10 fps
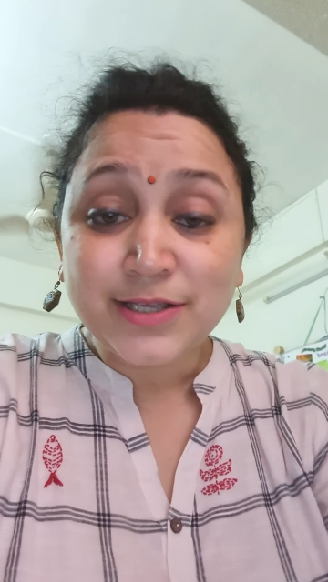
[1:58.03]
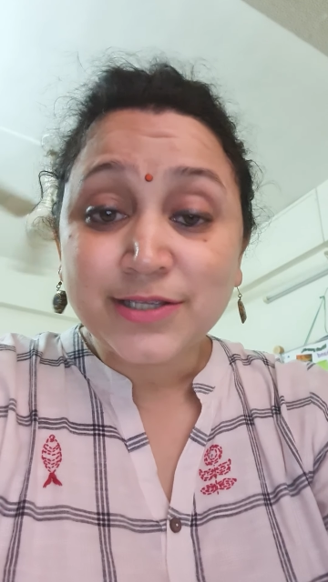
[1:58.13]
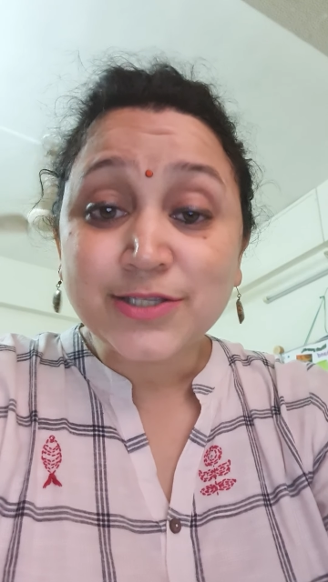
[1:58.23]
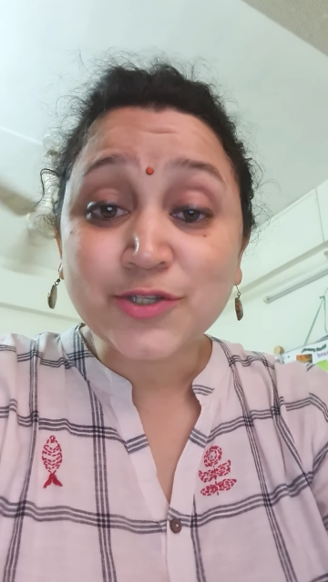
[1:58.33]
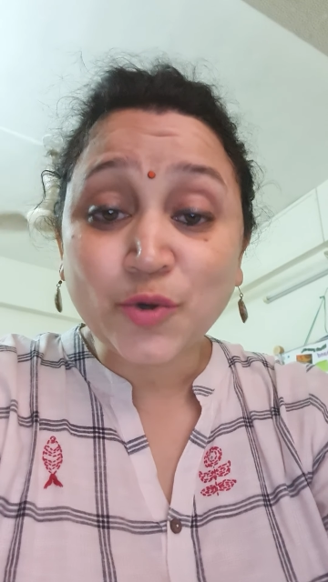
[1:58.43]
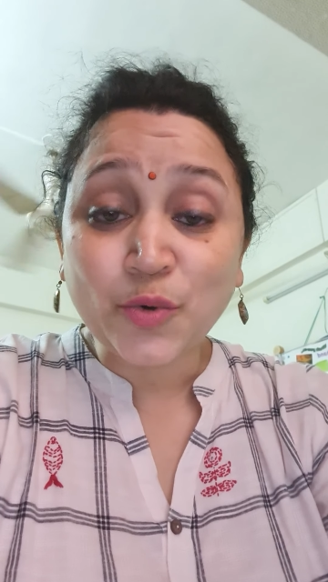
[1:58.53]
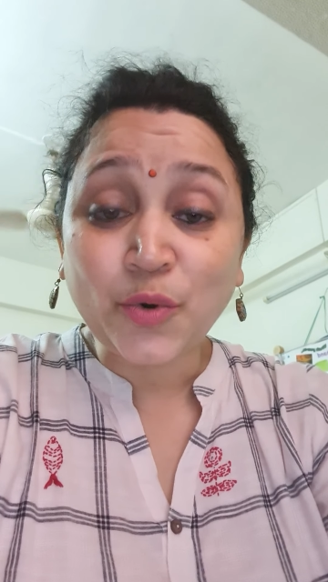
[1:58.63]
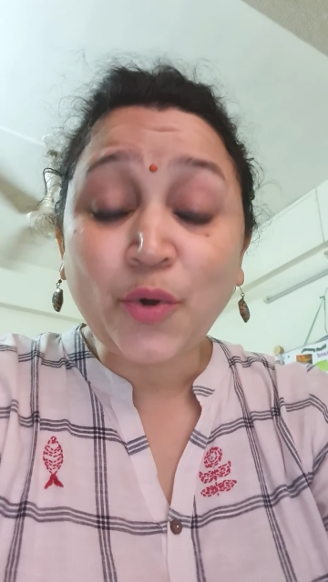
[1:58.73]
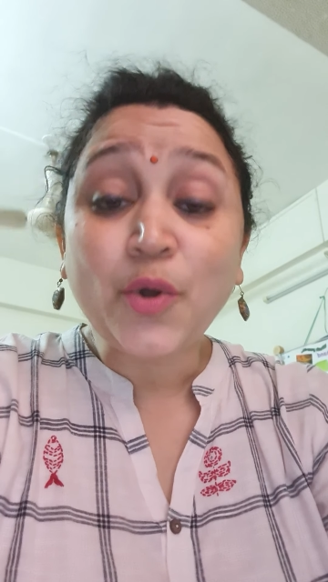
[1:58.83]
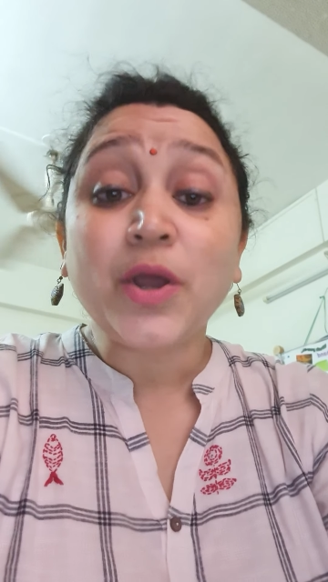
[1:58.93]

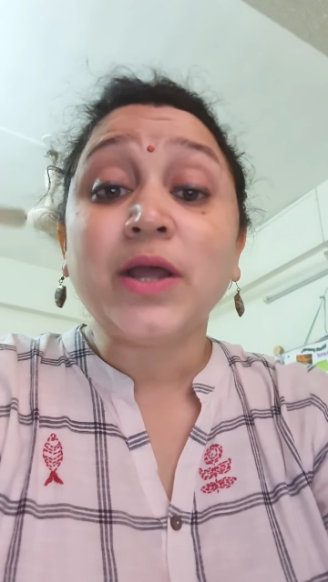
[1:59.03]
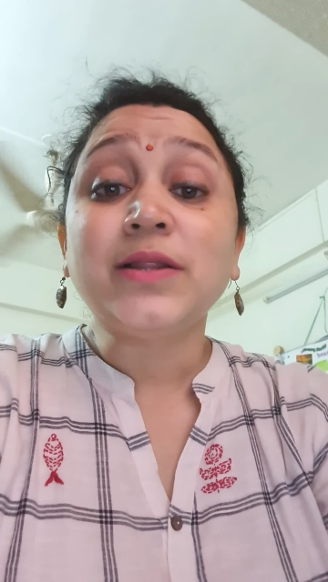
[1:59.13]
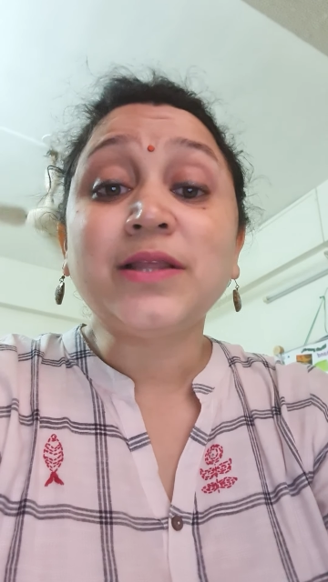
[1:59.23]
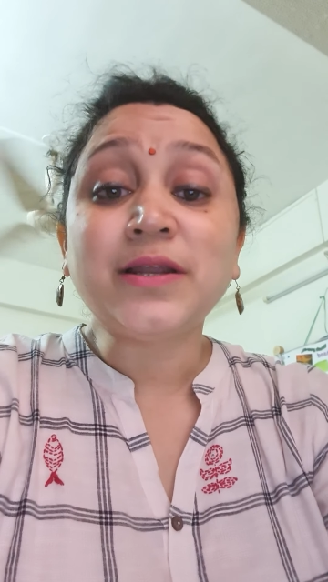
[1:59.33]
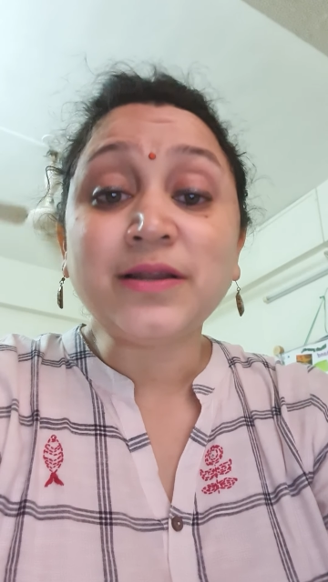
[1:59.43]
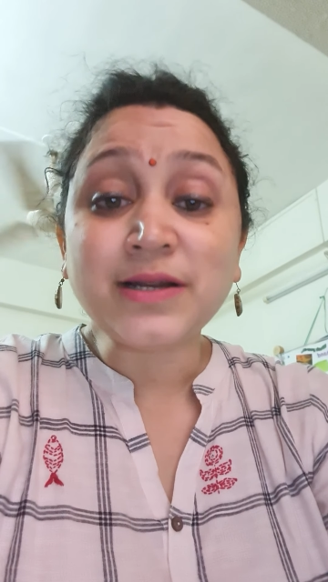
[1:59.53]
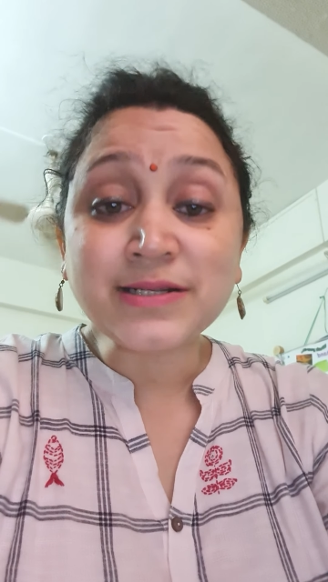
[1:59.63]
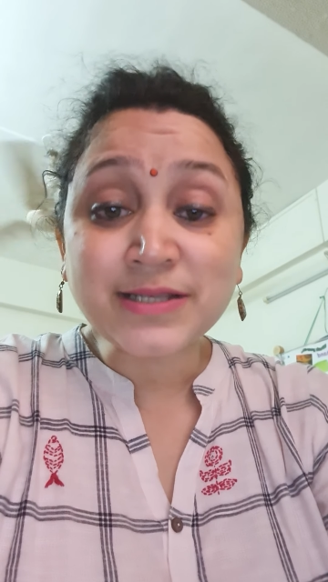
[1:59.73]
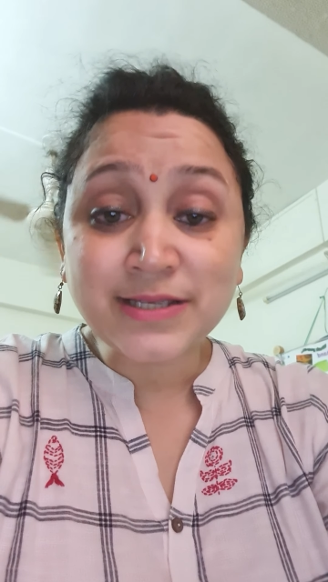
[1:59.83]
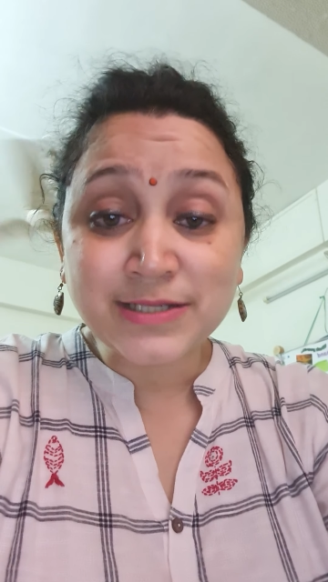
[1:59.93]
So, the
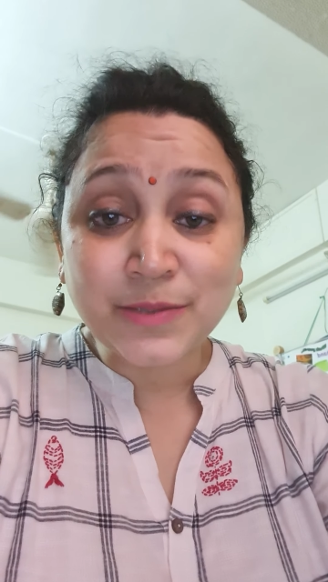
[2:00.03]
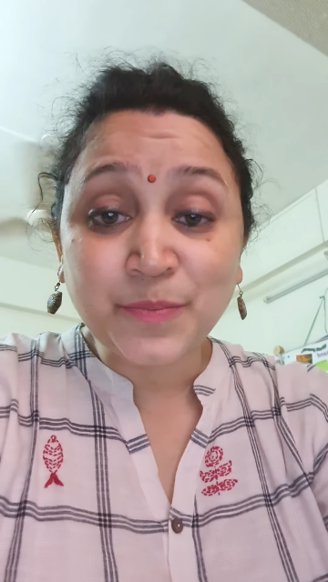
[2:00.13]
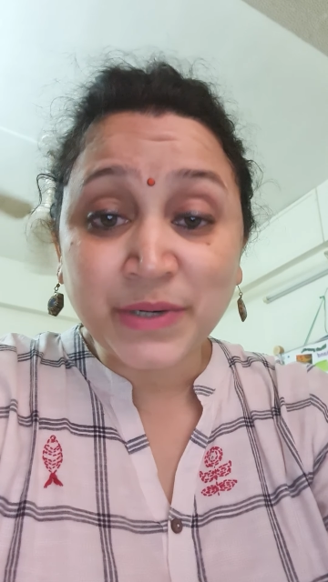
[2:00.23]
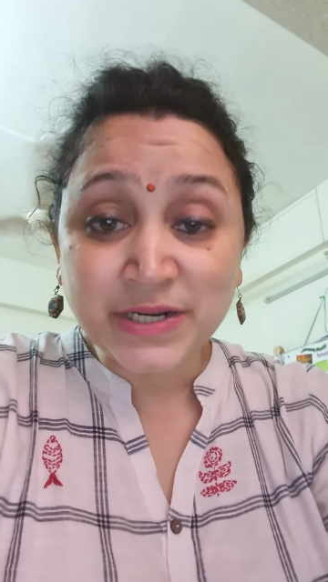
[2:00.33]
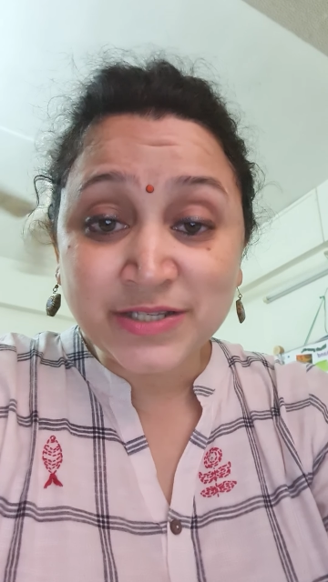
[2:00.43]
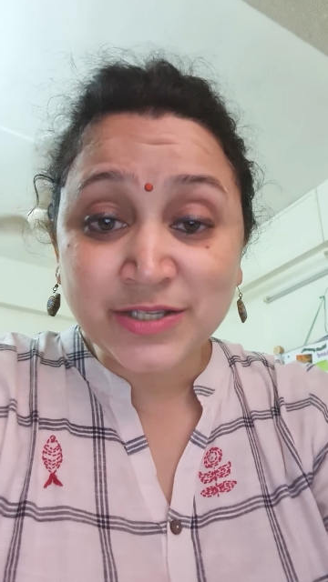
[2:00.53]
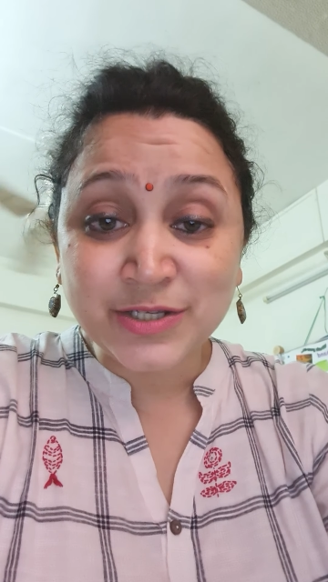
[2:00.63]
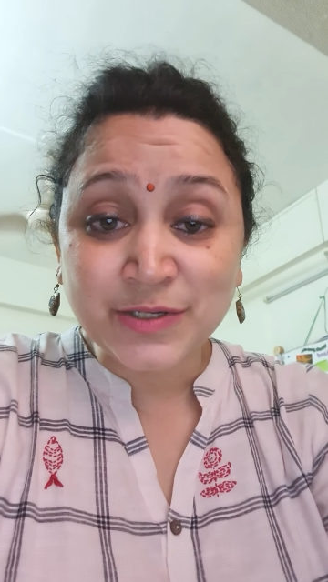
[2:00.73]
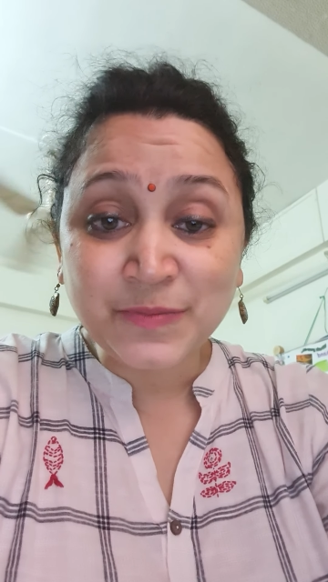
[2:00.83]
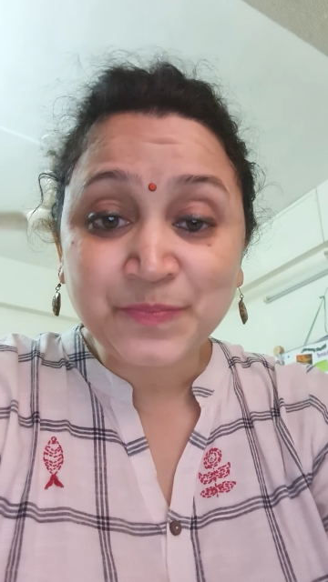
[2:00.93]
nurse is the
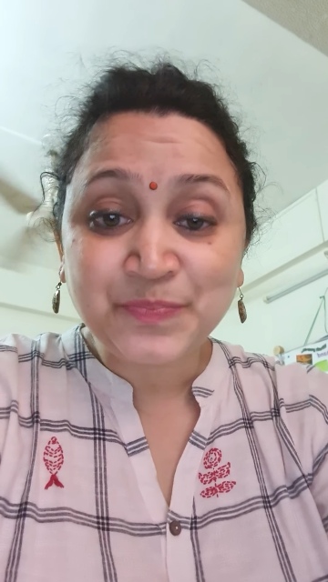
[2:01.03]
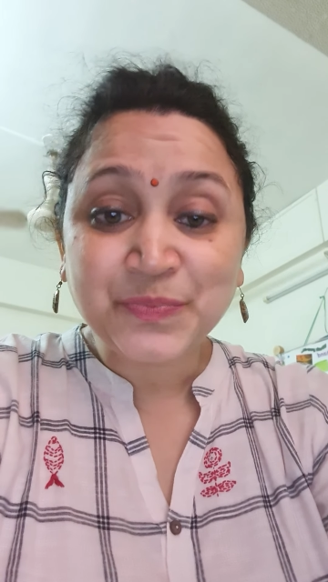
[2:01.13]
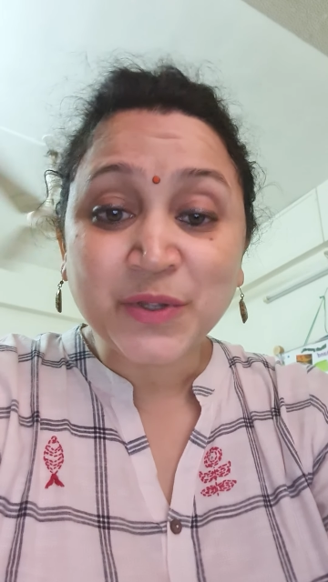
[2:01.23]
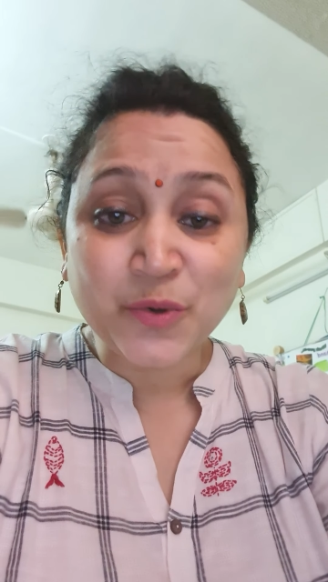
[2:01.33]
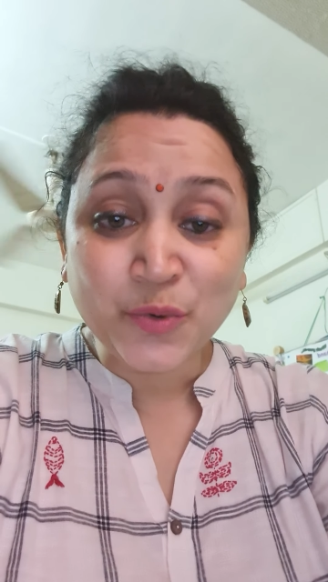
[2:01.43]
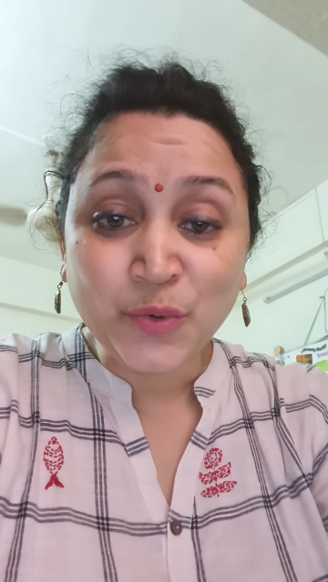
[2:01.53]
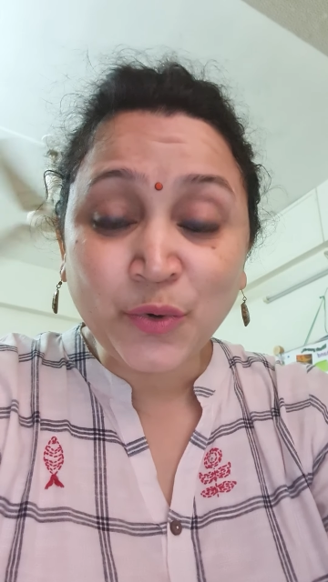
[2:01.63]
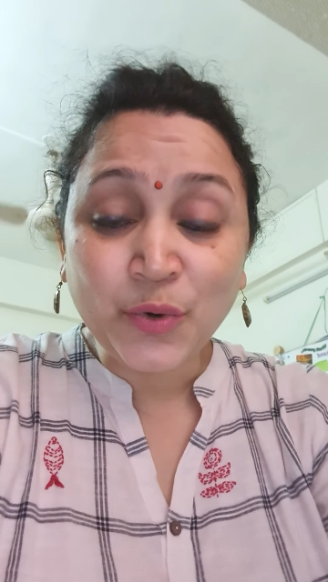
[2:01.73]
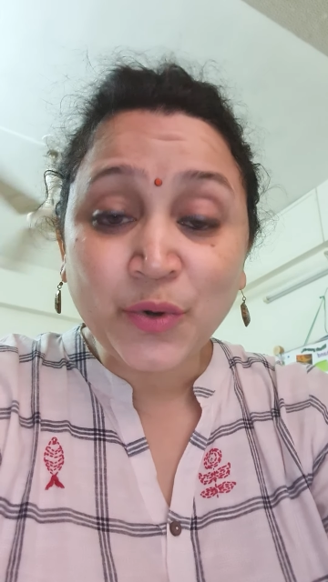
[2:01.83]
person who